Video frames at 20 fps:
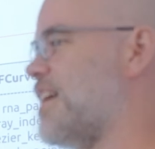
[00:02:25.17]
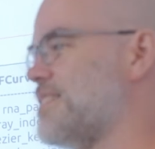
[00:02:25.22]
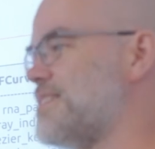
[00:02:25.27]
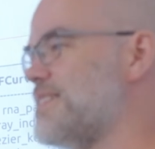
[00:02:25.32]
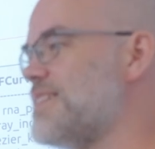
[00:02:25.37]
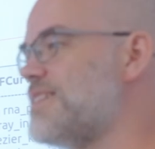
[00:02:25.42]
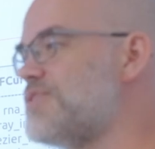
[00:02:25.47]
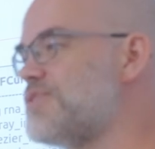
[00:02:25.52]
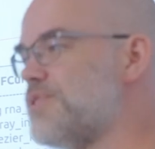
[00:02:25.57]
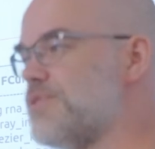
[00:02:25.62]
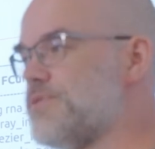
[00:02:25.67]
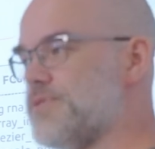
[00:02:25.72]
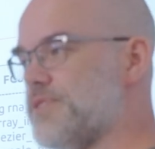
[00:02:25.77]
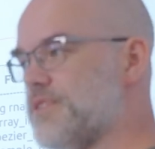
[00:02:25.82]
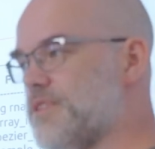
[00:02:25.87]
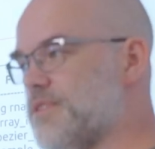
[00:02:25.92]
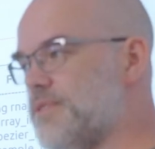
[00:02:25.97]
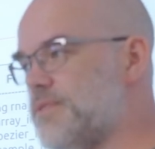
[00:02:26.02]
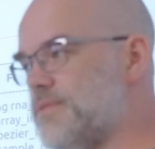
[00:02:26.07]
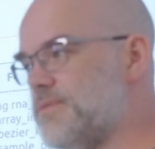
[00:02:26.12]
ID
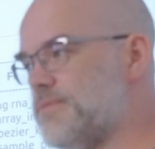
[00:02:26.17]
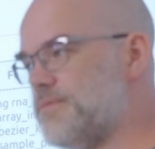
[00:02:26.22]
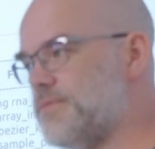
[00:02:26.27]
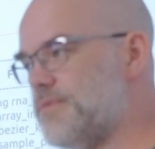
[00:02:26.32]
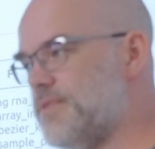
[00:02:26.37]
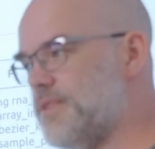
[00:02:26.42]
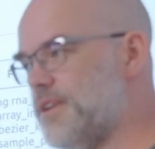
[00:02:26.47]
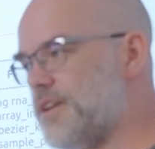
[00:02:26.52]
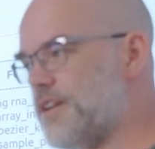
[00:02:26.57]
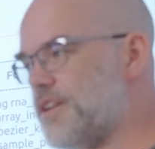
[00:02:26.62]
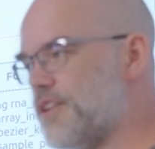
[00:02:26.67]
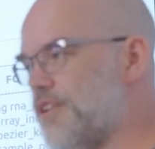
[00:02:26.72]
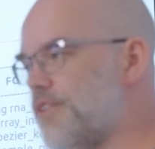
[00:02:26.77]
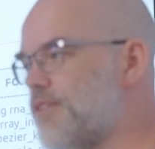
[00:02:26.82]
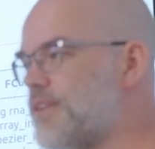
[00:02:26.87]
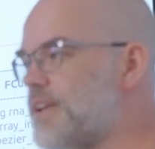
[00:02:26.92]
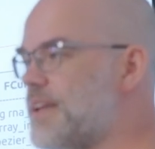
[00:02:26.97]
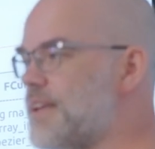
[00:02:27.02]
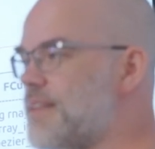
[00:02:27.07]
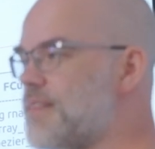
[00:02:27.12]
chooser.
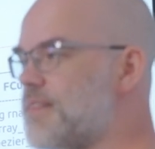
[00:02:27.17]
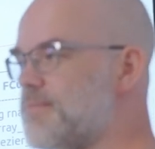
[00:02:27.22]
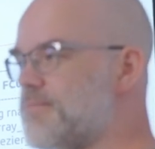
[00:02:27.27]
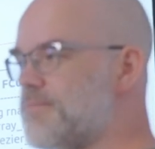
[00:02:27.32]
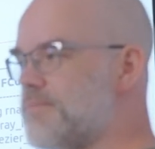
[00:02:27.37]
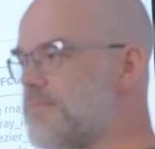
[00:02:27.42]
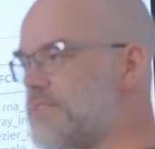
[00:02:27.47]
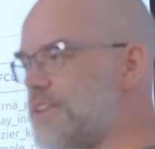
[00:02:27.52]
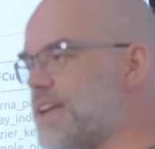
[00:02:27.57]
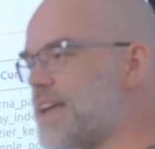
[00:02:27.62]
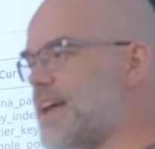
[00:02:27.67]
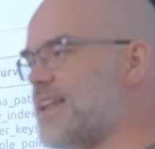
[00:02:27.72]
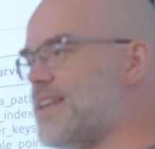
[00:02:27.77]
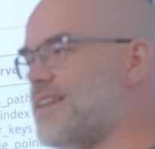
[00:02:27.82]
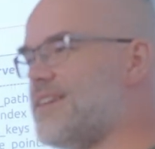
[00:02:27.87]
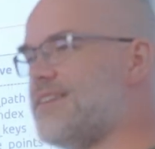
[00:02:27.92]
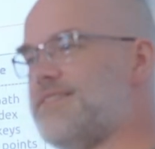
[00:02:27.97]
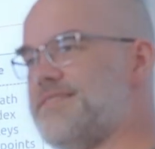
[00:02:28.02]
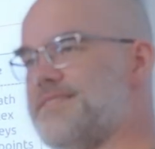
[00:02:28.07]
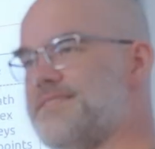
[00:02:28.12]
Currently, you
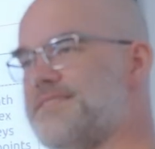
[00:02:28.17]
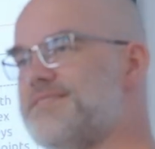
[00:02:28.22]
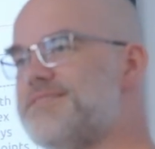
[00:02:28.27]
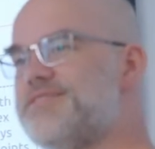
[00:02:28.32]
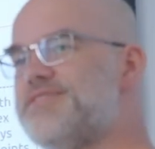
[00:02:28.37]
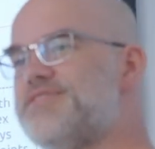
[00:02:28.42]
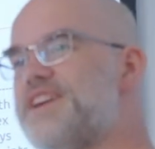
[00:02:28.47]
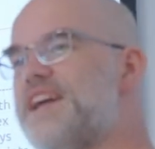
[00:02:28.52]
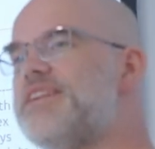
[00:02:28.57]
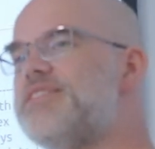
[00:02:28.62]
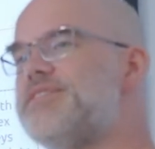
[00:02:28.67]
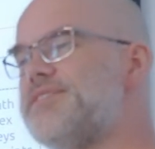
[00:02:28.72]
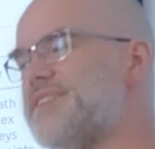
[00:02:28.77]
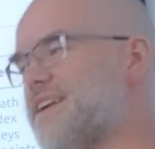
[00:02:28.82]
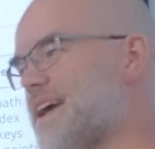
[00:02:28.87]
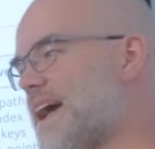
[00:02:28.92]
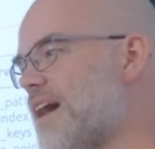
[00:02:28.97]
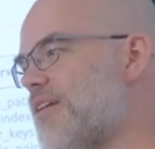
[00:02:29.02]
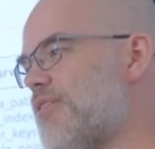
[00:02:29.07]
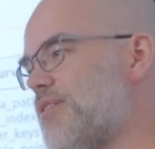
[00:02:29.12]
can
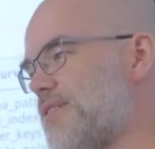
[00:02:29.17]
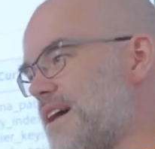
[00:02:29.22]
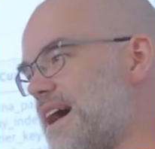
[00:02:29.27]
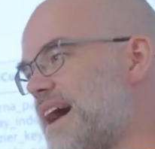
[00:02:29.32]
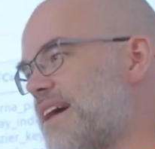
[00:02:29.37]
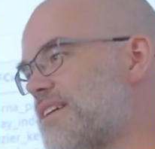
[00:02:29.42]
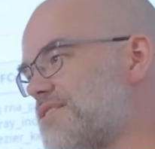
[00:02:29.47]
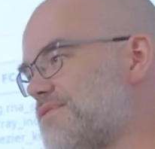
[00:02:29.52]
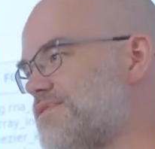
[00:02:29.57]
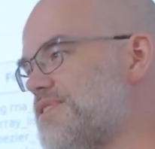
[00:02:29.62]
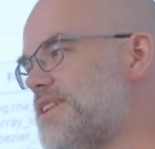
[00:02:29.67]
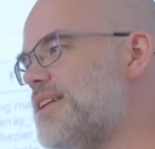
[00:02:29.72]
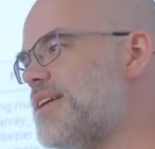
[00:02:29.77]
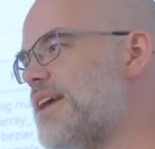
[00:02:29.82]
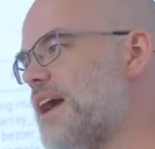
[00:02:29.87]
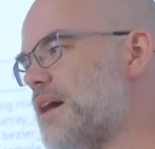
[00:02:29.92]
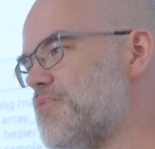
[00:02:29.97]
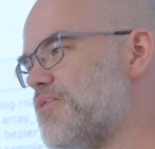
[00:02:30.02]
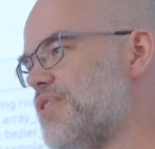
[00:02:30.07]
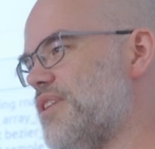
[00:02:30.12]
change the active
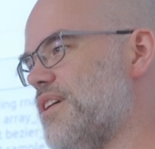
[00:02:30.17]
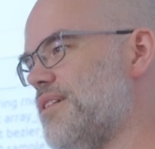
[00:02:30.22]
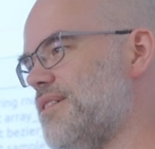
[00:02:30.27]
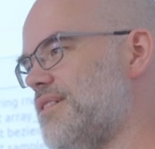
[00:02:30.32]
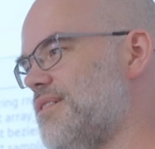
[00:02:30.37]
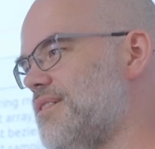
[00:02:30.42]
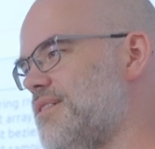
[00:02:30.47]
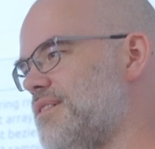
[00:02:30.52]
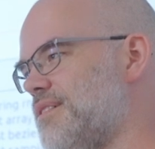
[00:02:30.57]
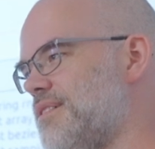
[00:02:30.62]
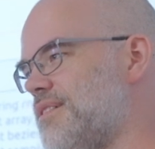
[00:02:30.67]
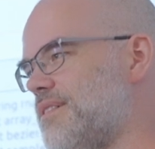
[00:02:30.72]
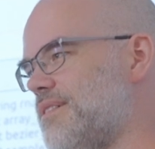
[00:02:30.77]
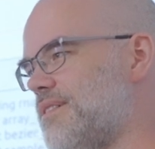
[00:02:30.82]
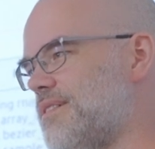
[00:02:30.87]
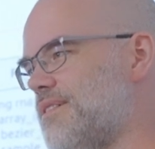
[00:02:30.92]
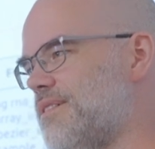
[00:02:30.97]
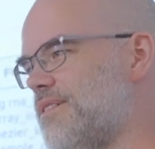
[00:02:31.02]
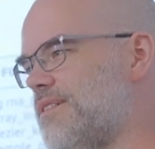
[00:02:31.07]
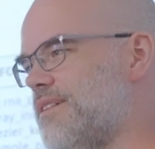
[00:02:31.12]
scene camera
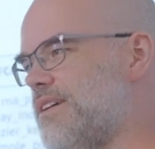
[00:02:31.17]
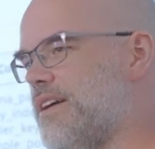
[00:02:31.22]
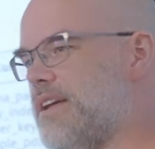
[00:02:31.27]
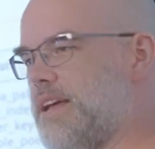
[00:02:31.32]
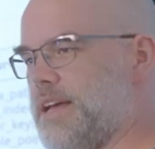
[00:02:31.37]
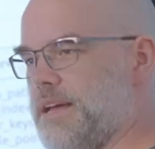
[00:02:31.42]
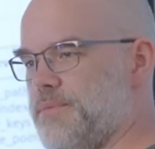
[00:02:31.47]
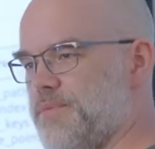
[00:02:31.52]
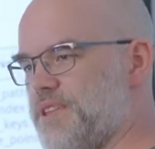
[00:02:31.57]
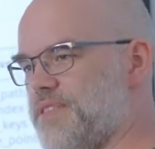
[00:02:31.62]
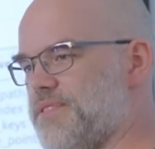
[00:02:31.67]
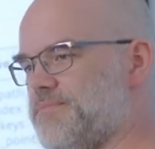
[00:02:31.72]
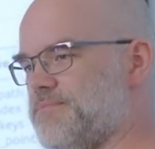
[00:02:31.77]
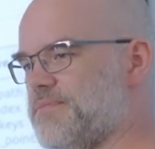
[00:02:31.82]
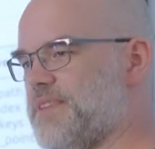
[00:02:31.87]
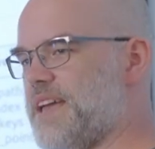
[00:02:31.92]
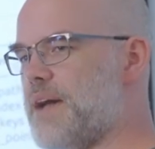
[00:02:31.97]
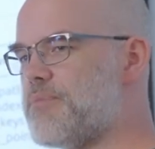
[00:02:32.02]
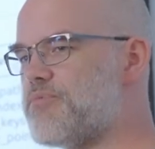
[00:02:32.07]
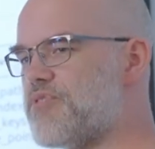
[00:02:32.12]

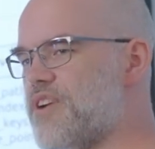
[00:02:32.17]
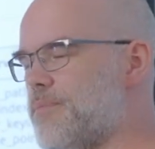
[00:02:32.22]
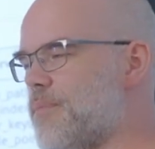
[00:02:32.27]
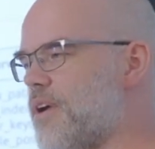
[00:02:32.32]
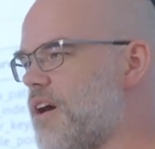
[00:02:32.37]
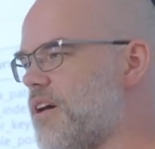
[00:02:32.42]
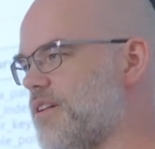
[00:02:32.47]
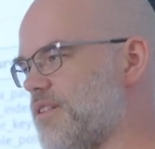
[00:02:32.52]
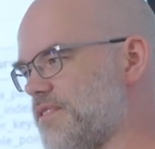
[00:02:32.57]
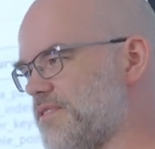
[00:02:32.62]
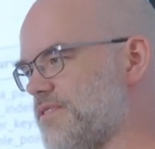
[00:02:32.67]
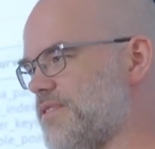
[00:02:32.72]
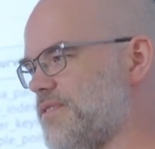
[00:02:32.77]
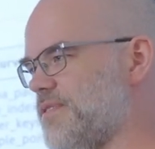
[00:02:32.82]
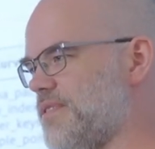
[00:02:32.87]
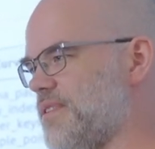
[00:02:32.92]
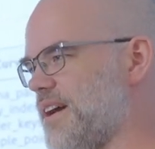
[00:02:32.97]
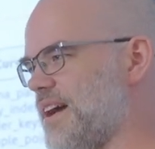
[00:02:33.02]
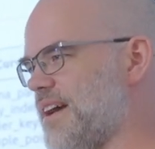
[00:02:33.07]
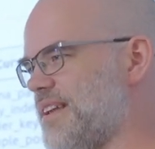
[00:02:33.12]
with camera
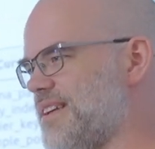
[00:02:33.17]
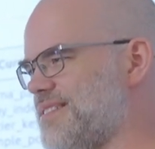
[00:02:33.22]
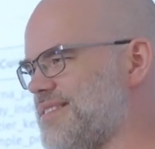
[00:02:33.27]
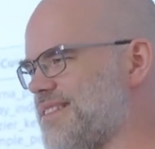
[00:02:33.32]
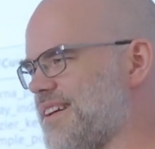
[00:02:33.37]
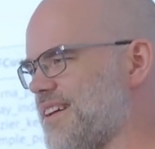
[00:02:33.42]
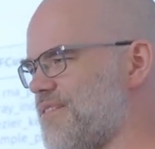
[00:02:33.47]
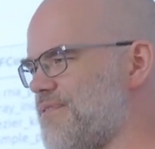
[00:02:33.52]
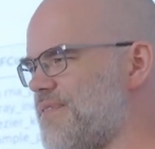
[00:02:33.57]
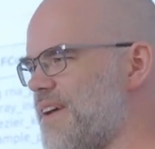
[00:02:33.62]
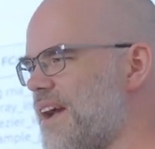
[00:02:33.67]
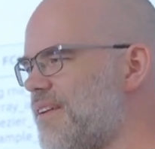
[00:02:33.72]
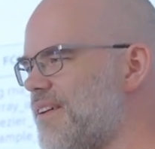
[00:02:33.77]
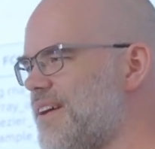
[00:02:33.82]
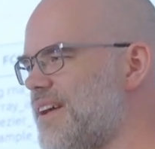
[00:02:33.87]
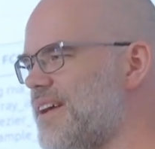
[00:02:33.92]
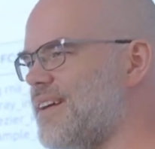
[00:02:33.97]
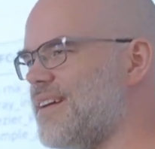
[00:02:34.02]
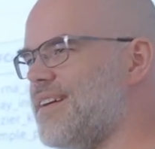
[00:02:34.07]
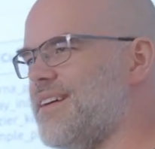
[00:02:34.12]
markers, and it's like a
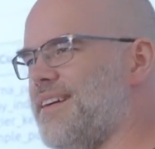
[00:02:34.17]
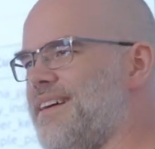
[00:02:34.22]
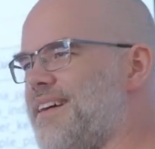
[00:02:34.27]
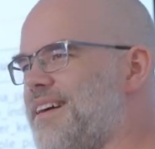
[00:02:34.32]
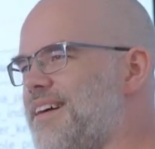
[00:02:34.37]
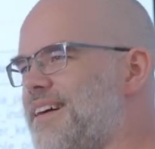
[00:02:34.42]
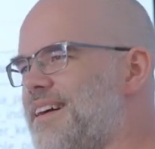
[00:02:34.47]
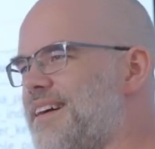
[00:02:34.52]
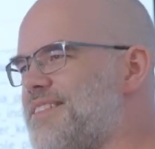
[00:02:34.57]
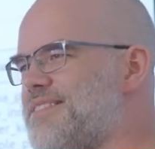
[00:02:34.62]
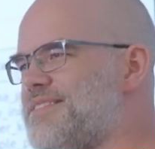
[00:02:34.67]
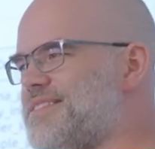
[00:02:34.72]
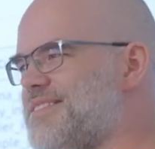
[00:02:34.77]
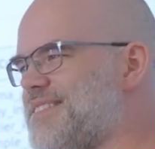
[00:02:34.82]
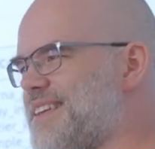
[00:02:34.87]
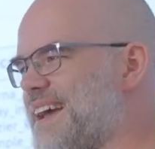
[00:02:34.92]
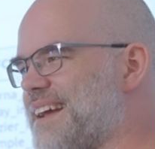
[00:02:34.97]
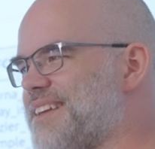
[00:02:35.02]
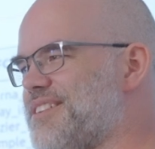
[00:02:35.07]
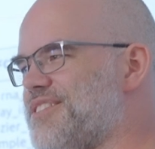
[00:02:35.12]
very
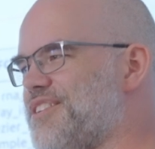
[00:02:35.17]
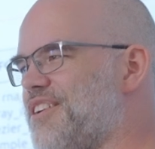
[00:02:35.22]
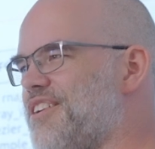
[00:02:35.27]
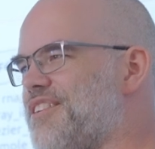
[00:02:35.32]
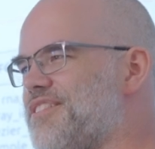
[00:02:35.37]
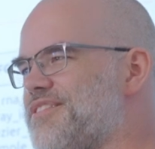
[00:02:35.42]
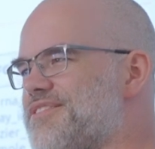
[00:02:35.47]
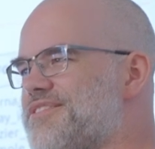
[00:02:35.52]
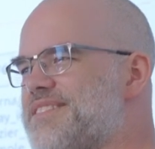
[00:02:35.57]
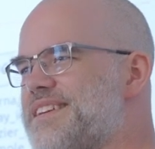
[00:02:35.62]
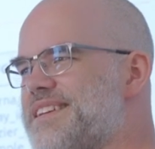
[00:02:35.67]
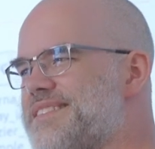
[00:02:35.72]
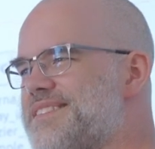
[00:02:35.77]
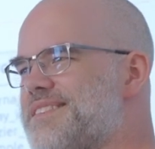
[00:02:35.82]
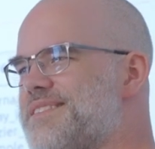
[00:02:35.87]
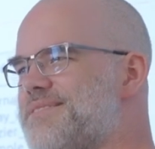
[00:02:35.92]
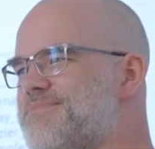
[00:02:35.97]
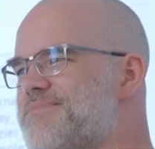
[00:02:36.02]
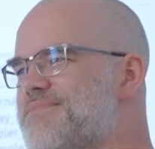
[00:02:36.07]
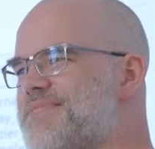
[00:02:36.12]
tacked-on
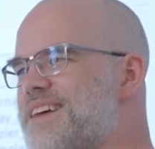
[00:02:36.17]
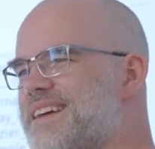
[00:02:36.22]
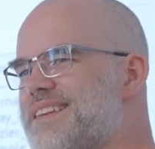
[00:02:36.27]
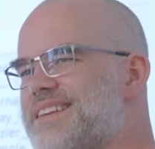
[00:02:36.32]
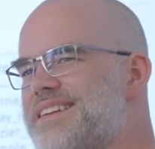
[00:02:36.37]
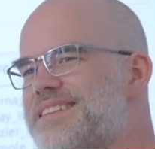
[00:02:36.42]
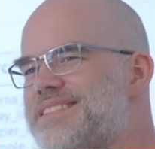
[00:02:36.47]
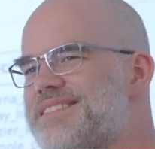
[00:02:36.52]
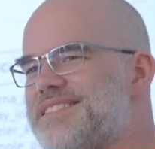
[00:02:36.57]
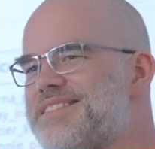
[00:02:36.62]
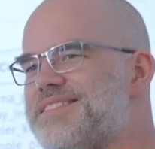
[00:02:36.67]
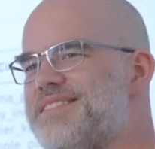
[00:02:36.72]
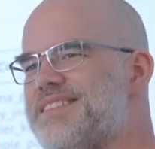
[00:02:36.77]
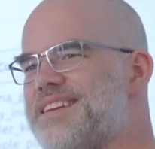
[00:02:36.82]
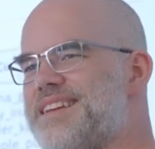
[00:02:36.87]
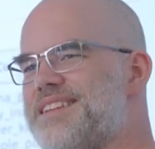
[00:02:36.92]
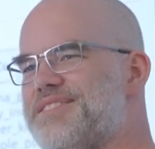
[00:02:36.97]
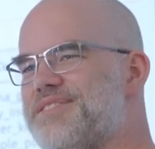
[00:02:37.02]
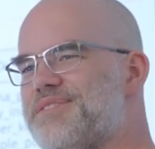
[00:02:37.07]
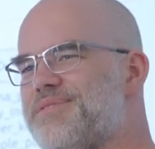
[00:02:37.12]
system that
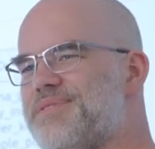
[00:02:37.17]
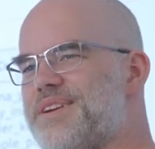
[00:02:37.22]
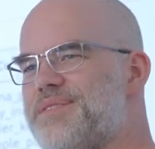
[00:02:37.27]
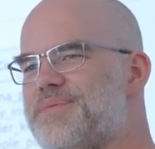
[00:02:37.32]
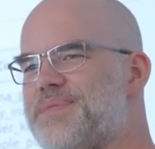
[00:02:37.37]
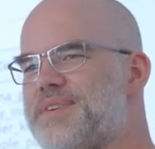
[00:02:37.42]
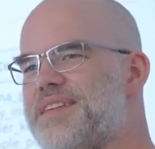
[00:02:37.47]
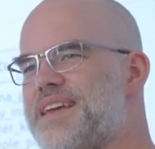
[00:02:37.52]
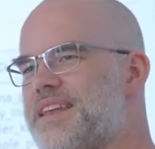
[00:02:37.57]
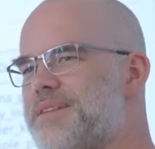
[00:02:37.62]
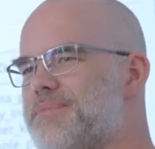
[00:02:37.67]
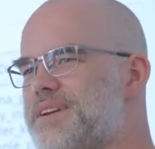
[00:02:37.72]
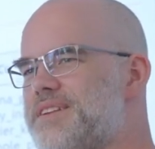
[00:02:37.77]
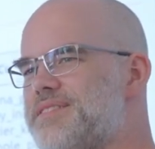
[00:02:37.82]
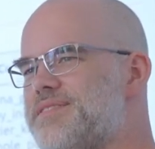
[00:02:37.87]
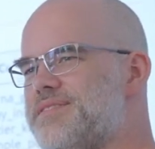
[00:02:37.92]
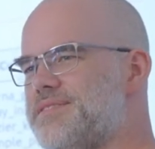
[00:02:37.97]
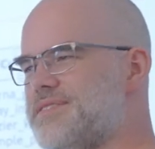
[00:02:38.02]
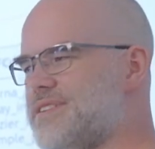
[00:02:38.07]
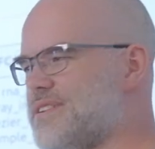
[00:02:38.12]
doesn't integrate with the
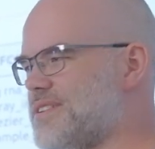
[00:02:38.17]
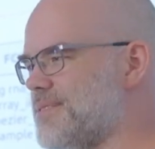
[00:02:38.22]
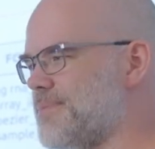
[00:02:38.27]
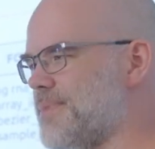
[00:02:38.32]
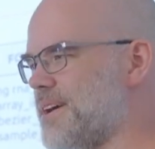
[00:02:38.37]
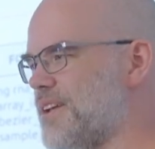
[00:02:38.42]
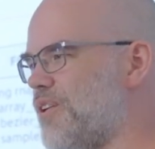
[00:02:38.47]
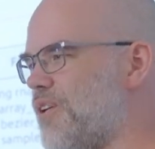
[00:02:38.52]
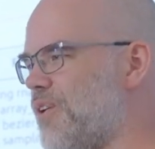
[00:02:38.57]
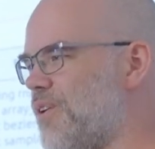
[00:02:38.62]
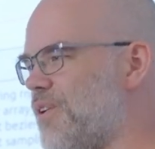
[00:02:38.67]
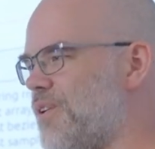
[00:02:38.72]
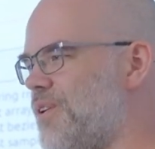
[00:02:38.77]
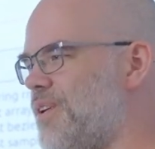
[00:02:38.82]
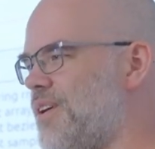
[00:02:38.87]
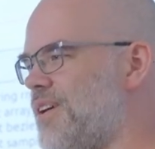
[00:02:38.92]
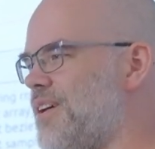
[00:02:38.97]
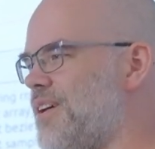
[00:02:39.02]
animation system at all.